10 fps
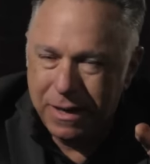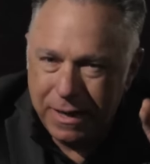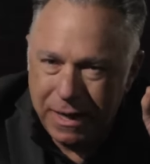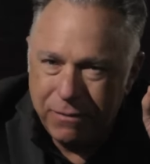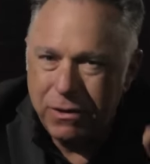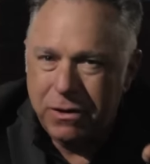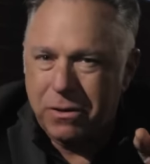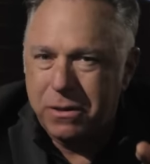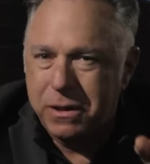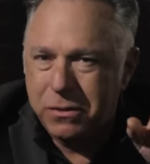Even
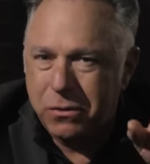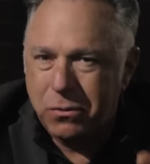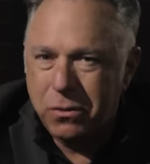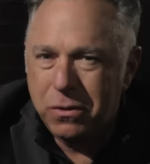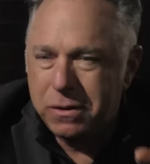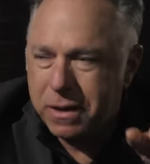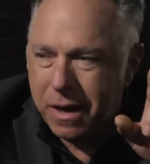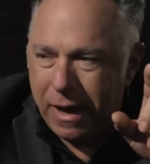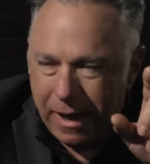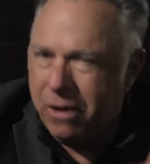according to the World
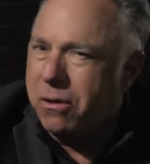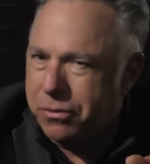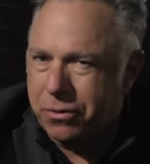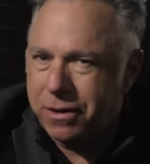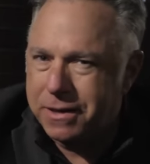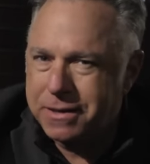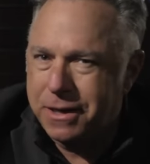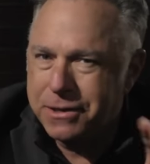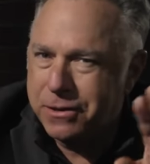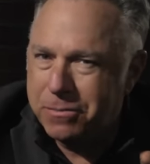Health
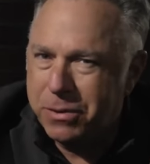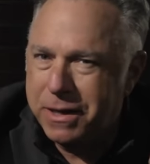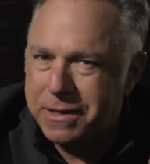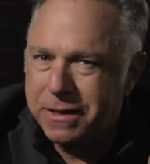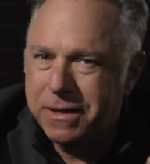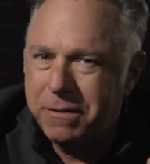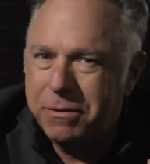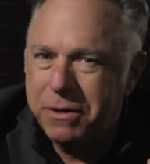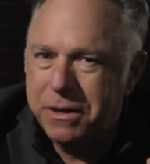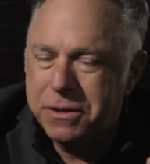Organization, our buddies at the
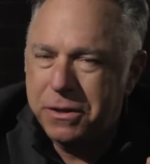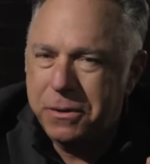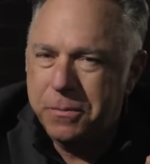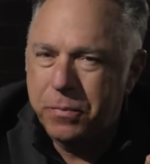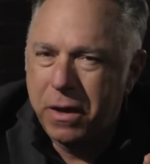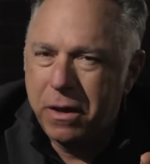WHO,